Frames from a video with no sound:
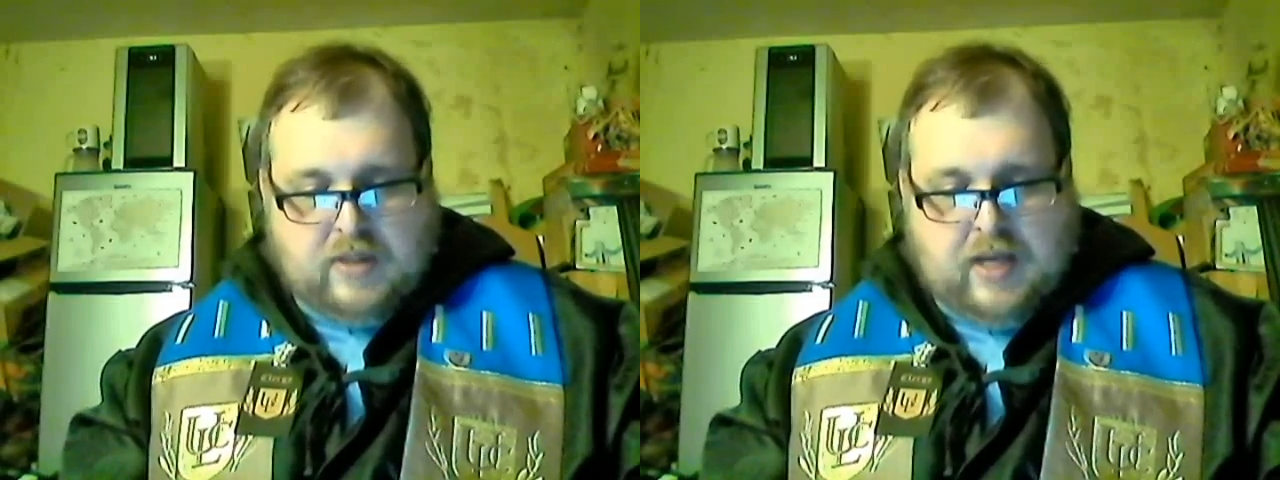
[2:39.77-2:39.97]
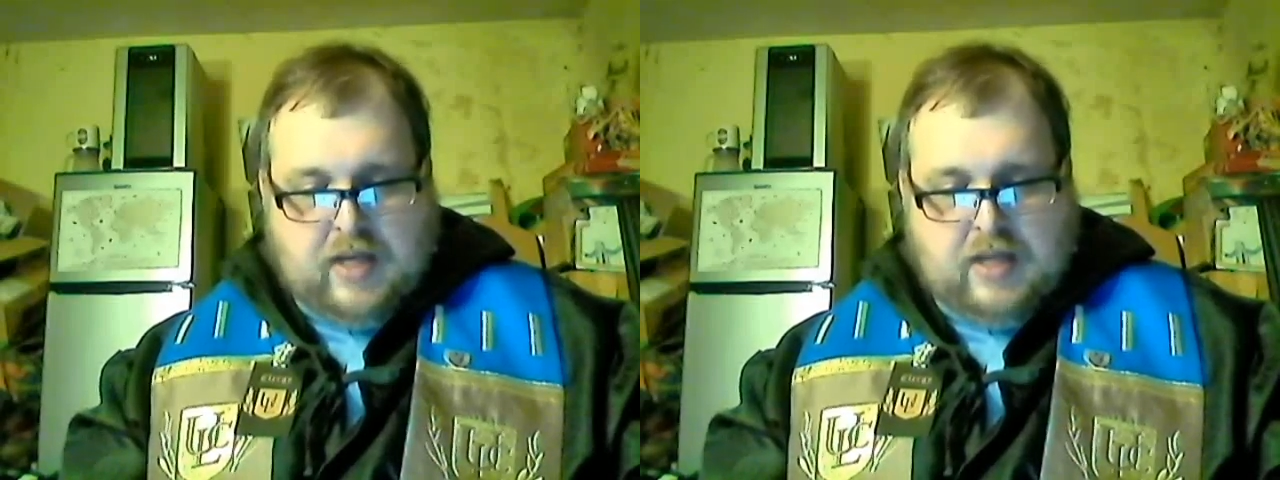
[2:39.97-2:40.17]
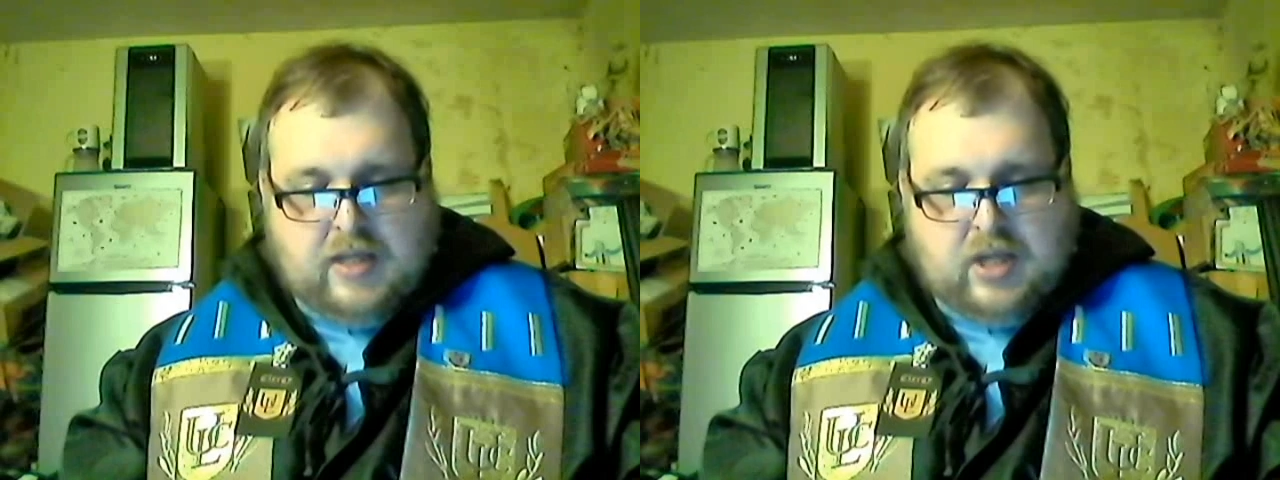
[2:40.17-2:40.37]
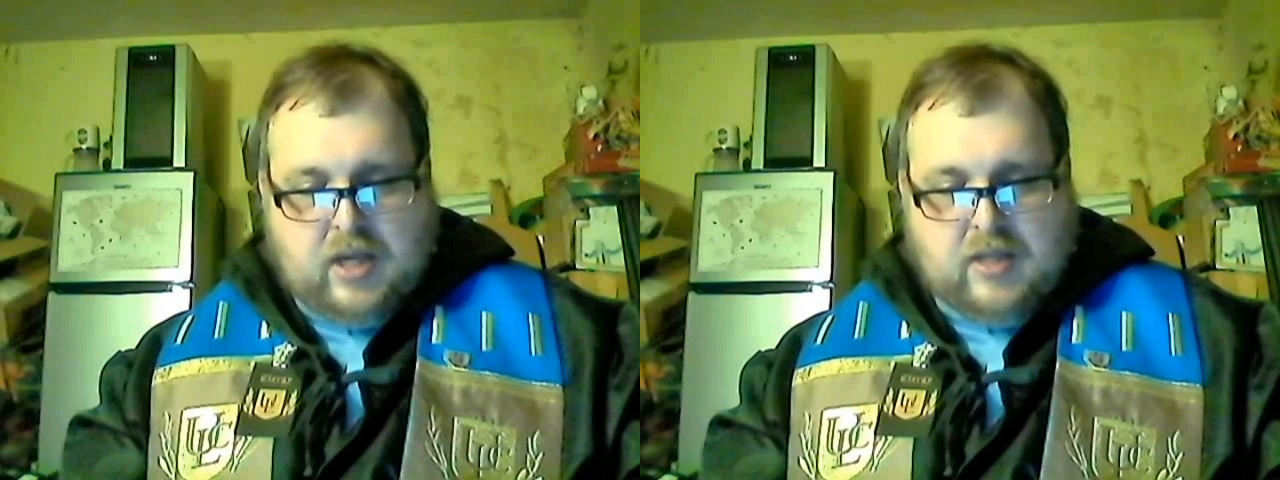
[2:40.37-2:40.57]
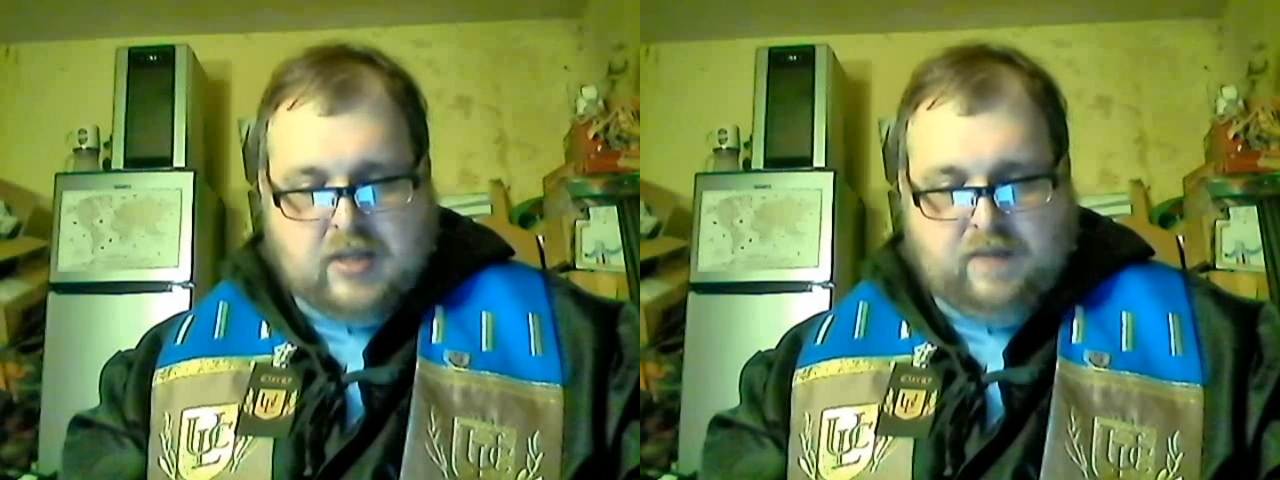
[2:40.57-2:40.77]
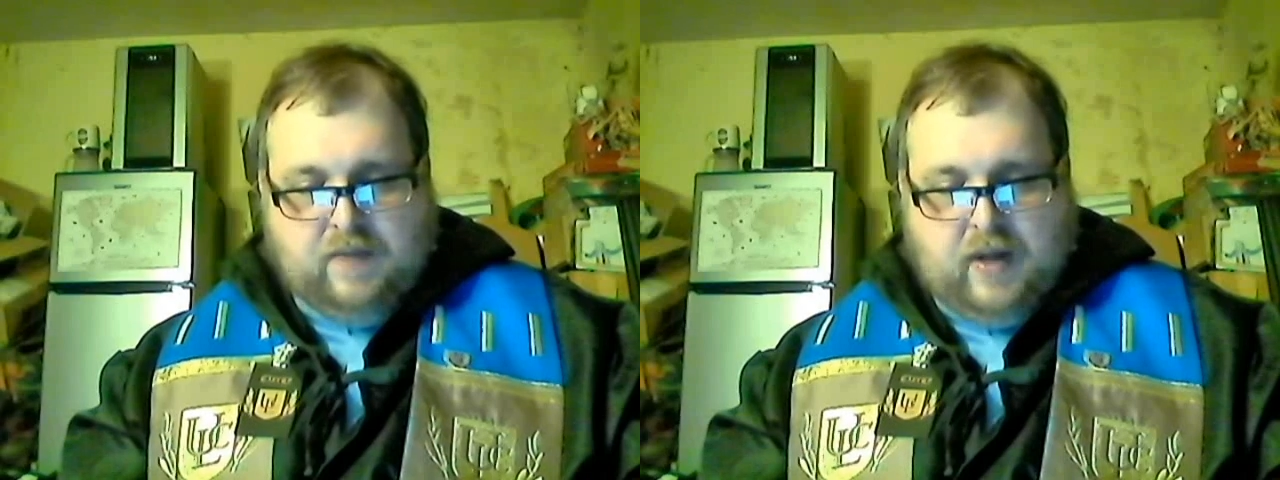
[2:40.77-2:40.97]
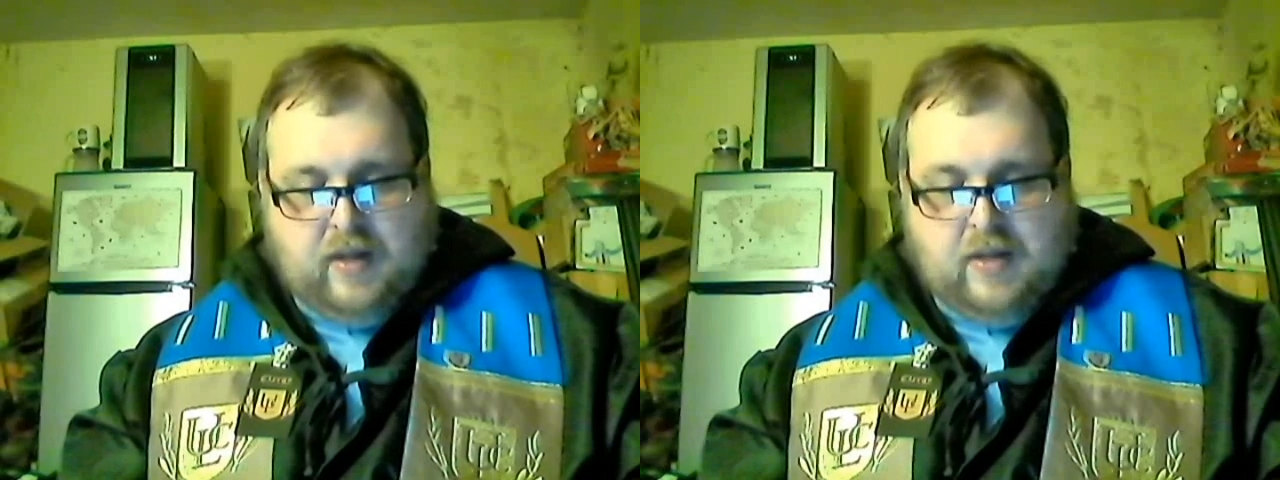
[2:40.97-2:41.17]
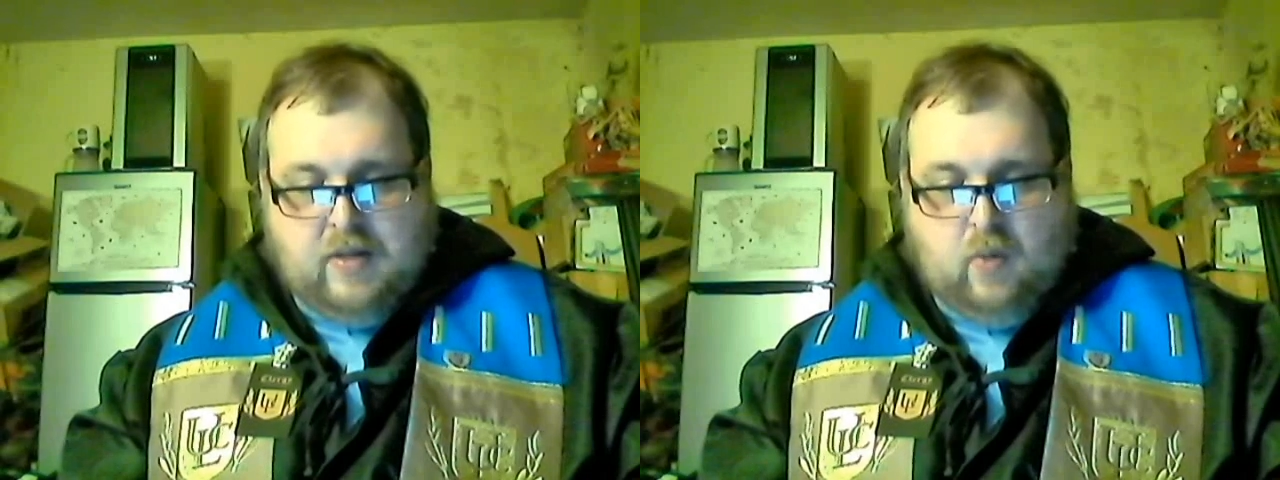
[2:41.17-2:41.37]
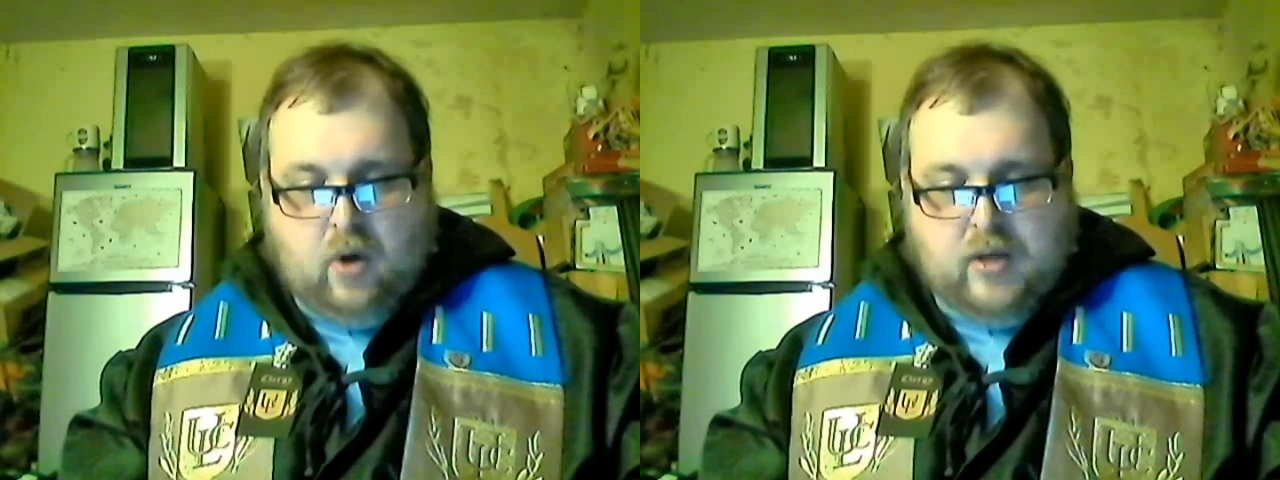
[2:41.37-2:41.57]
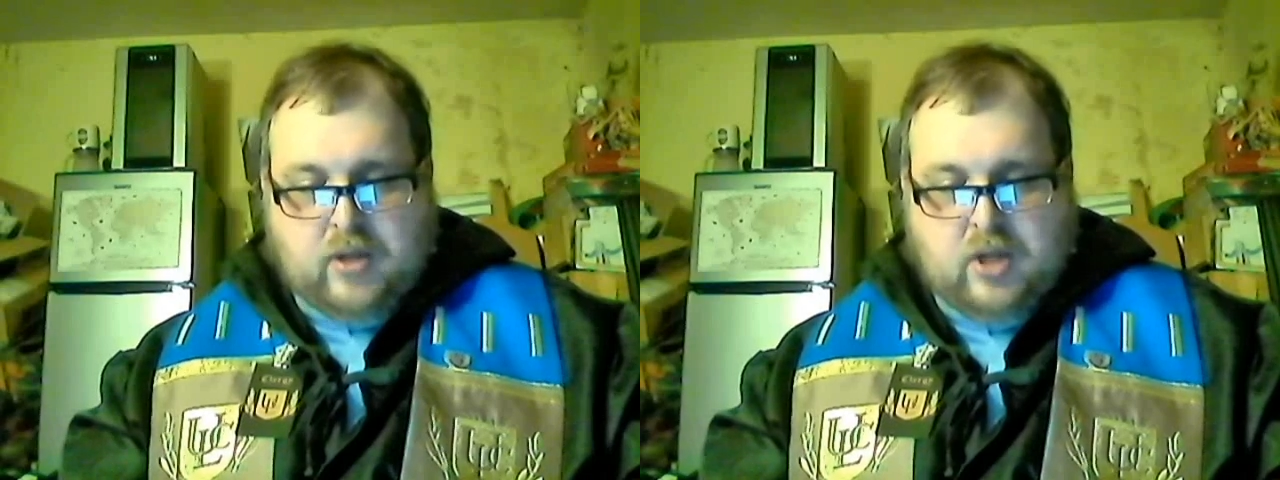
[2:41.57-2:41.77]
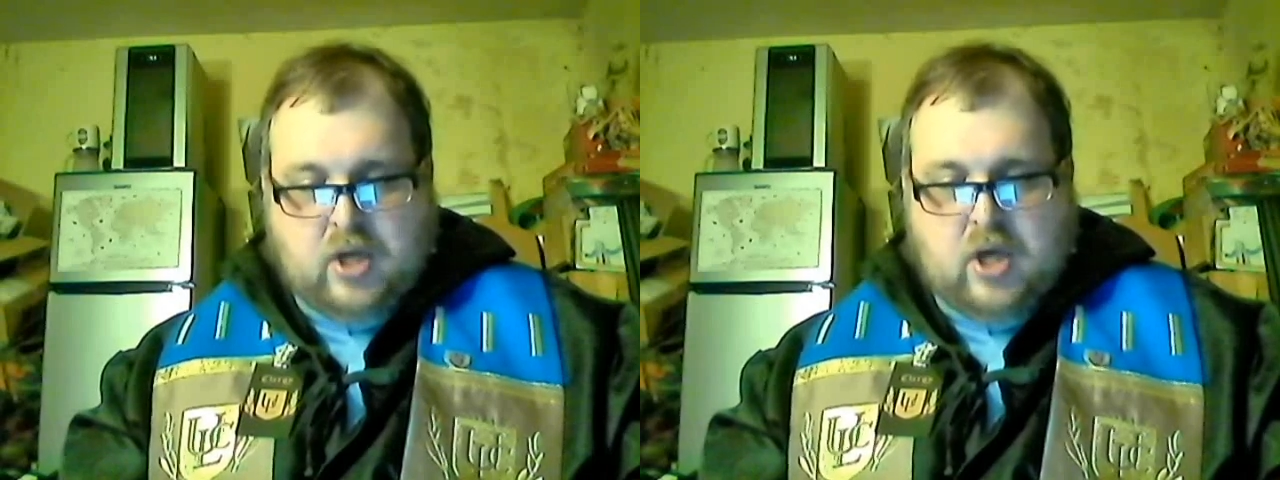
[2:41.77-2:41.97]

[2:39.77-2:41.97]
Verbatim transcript: any chance of finding the watch,